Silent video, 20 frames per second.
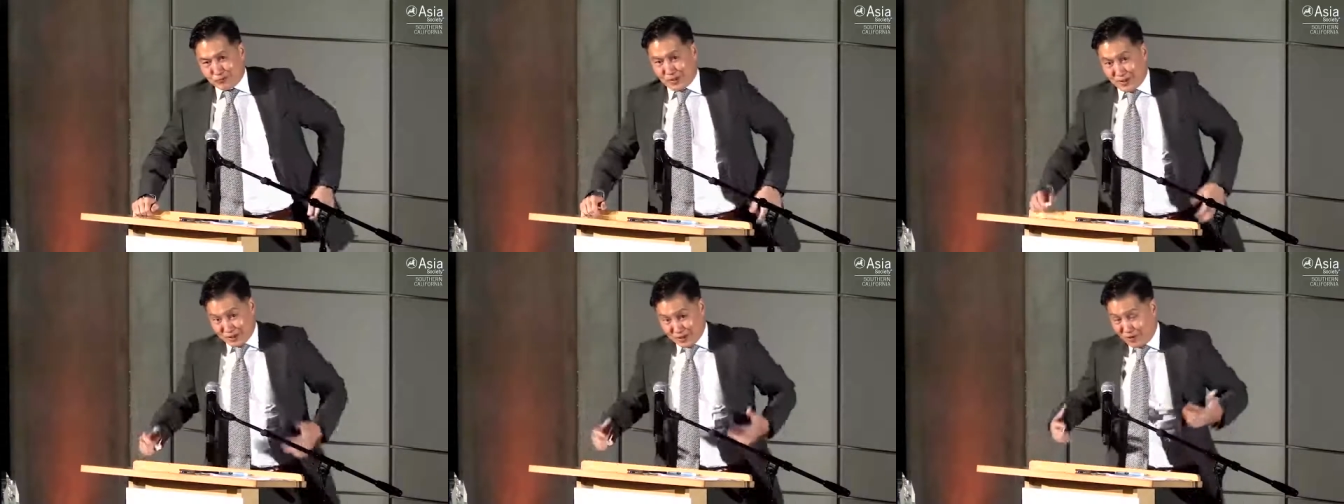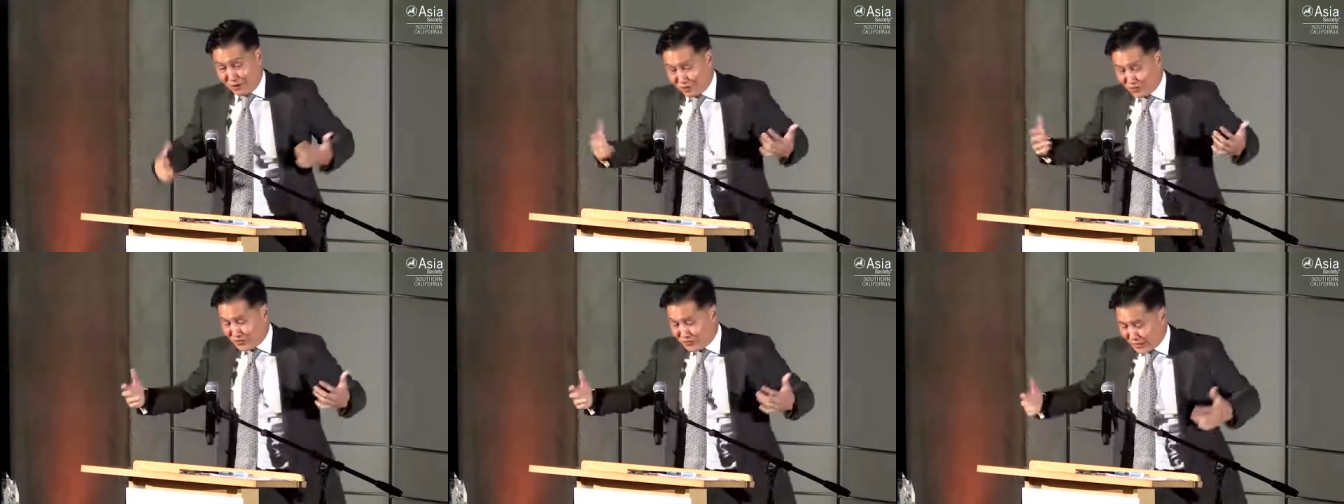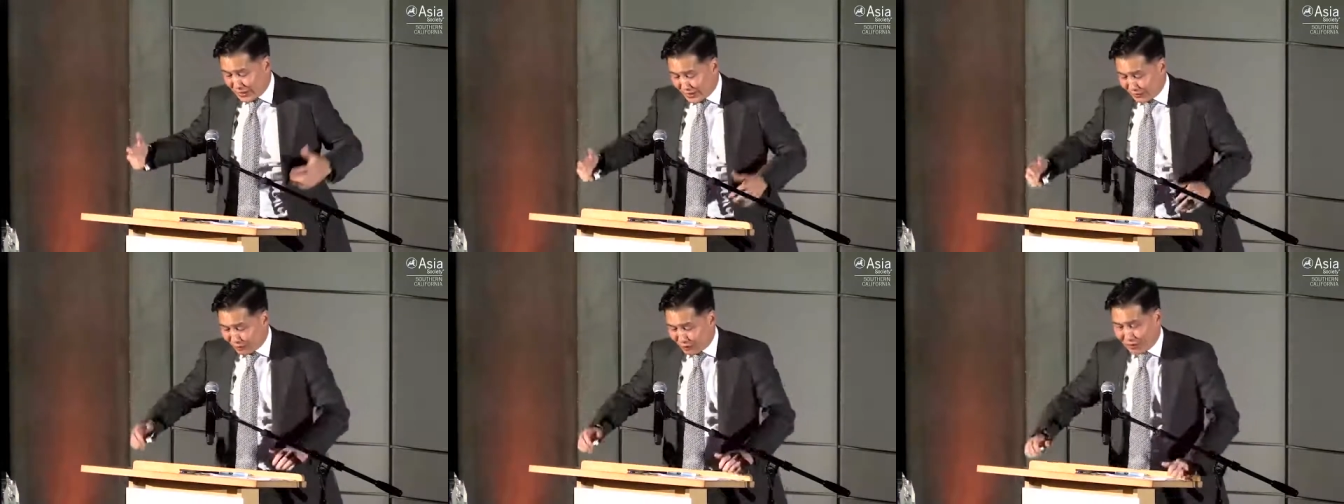And
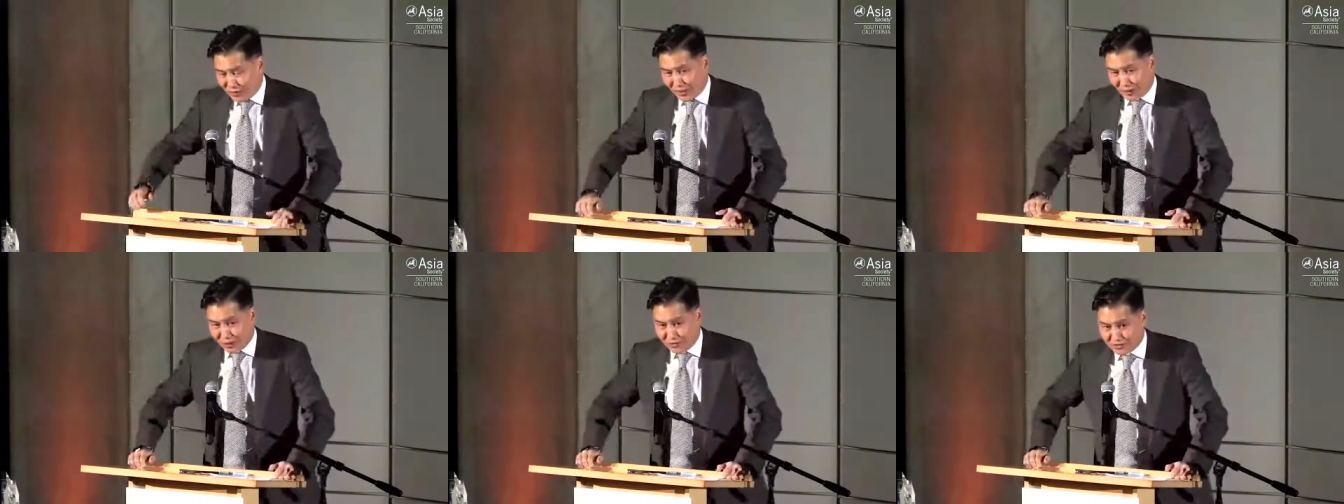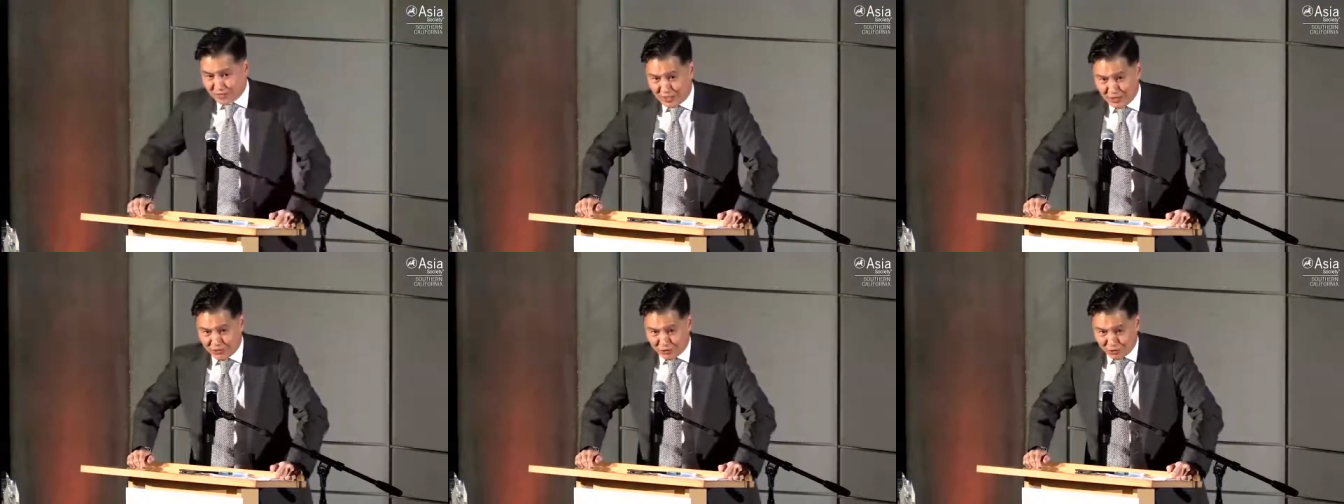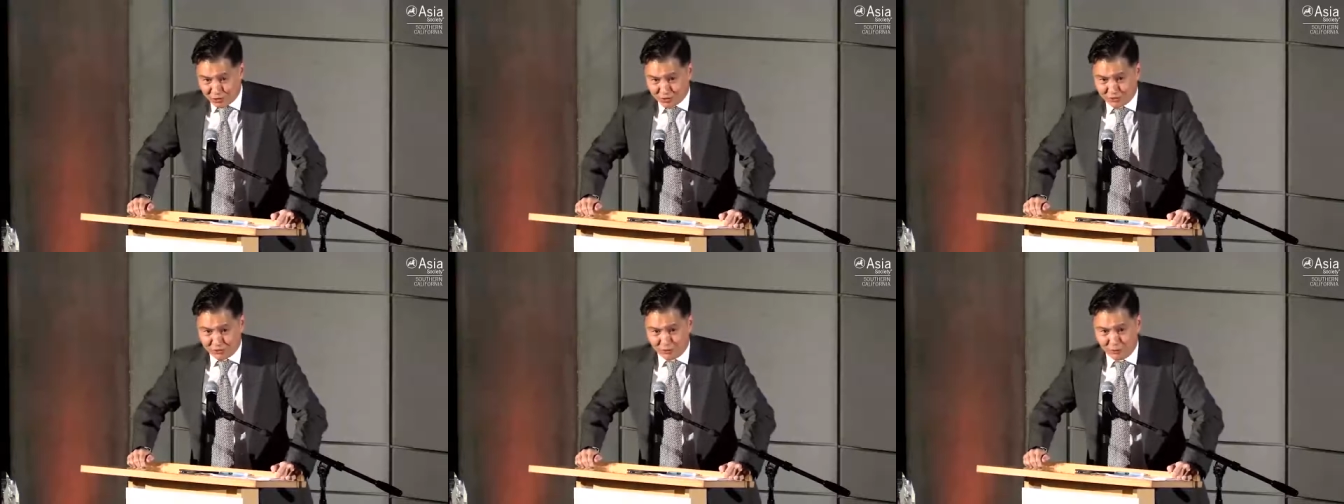obviously I have to thank Los
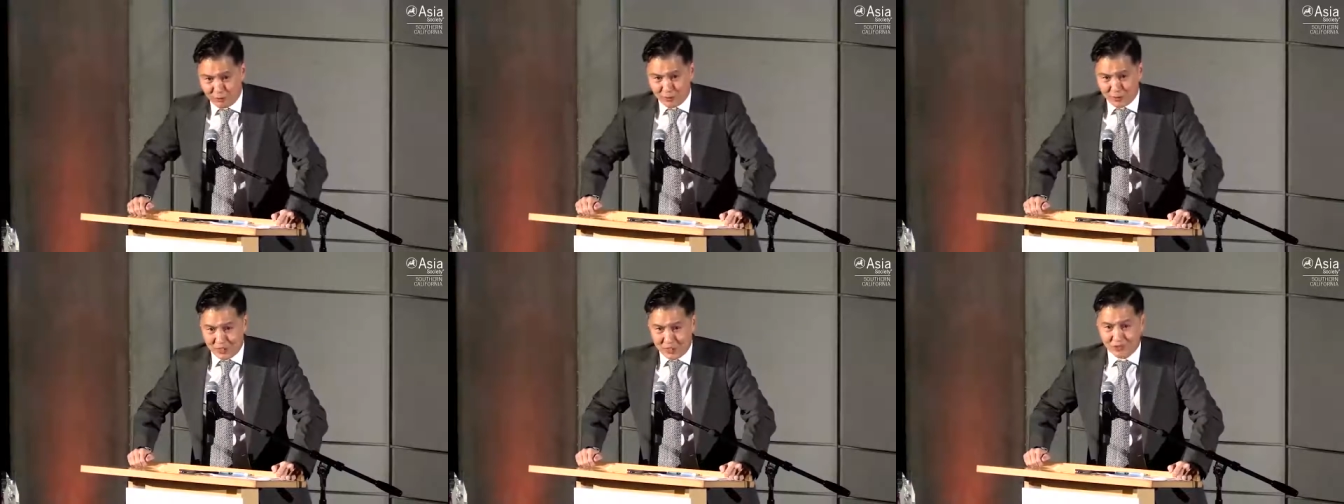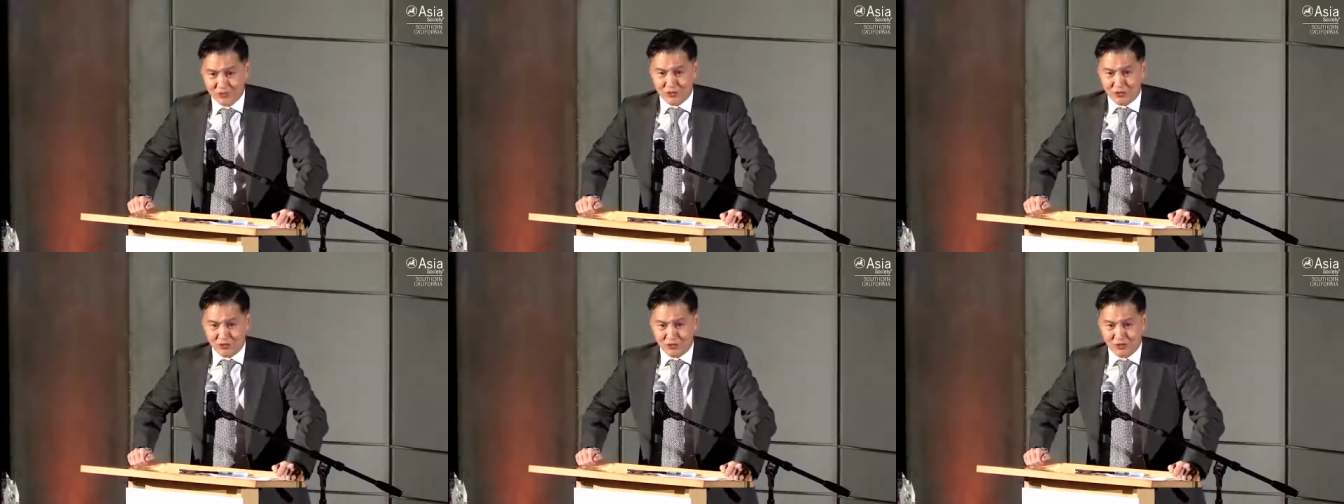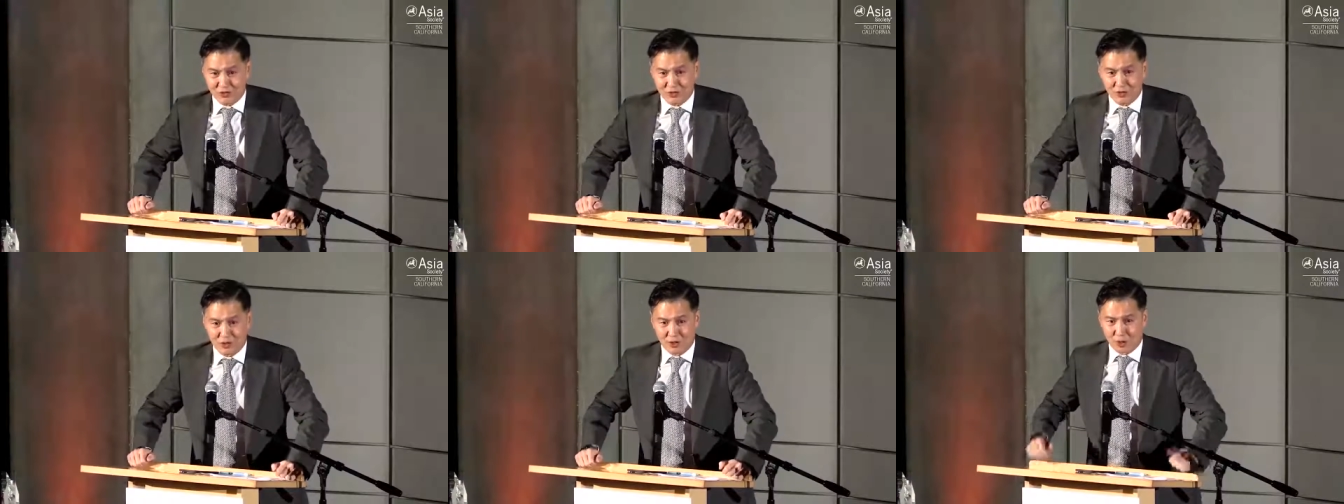Angeles for being
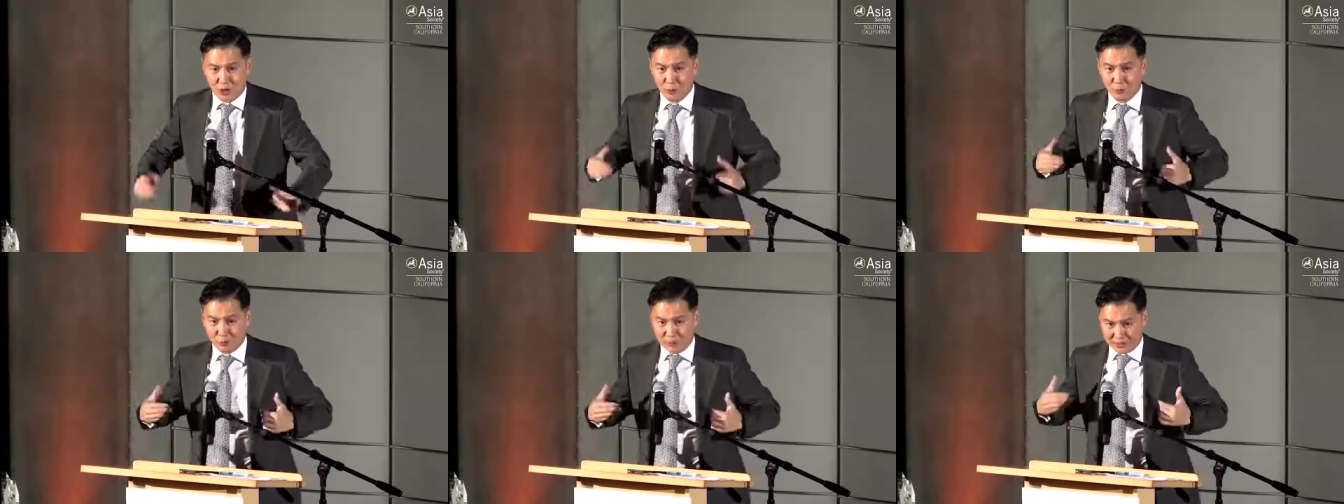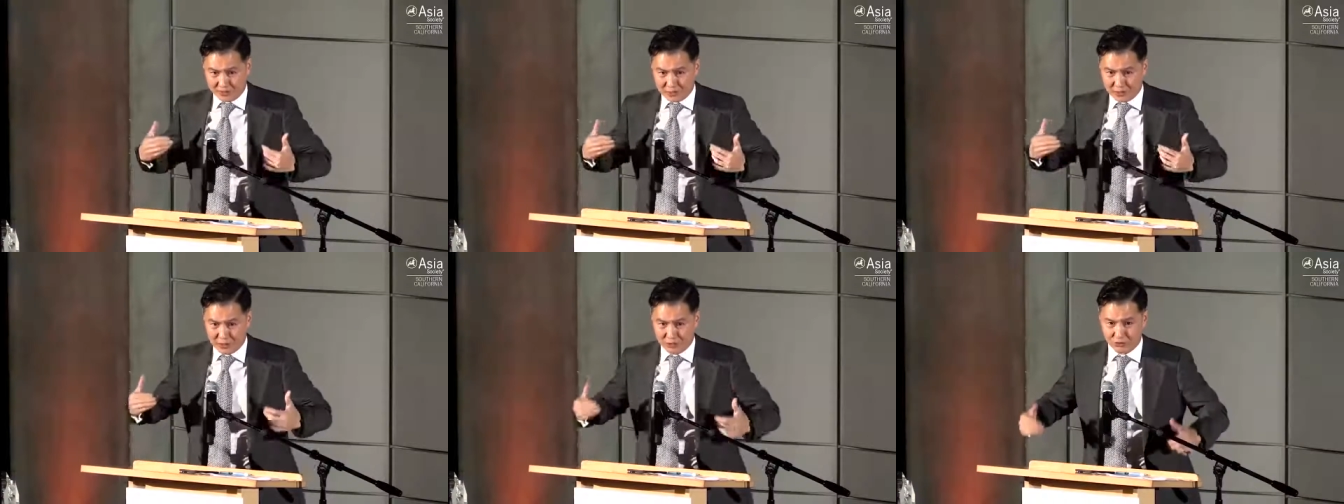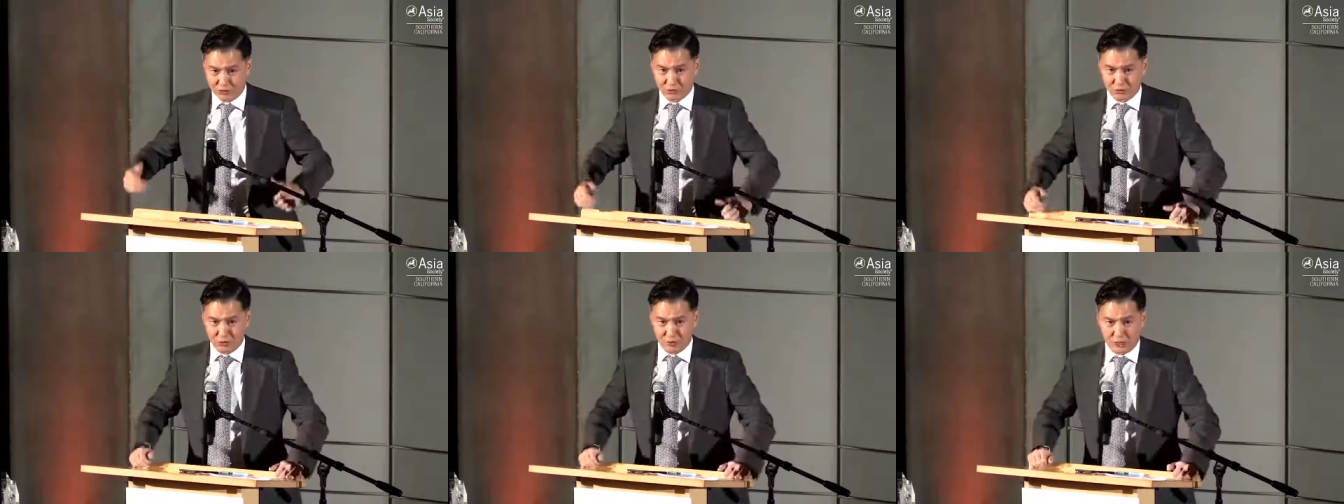such open
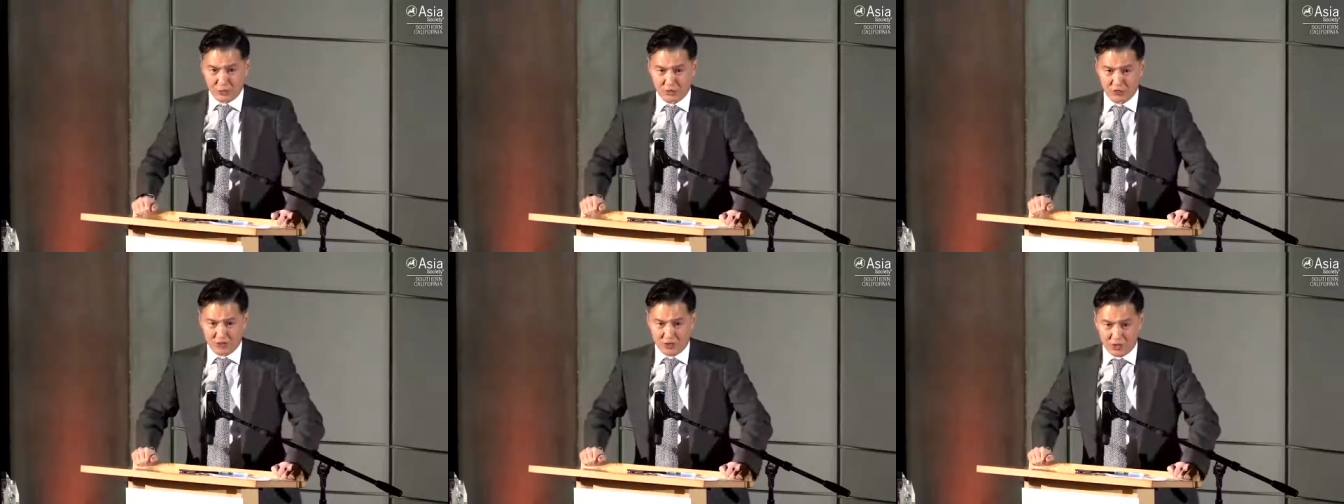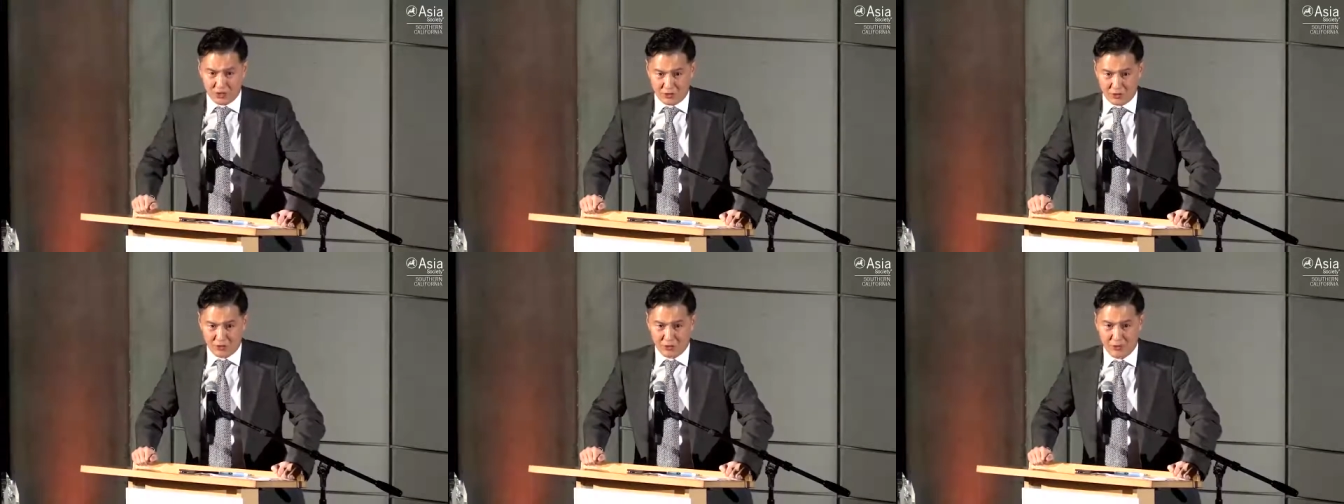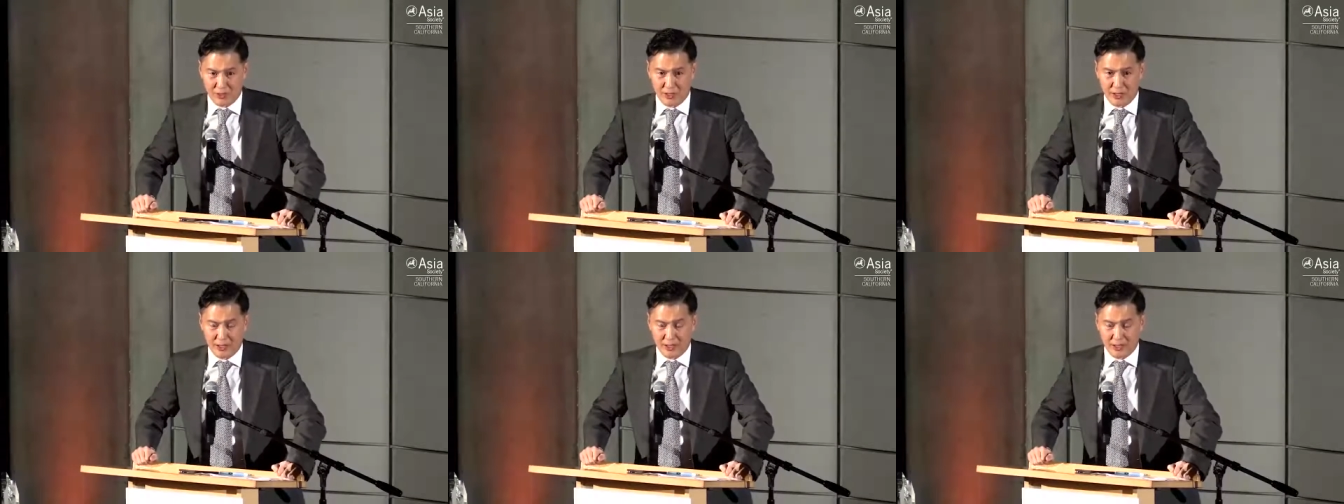to an outsider.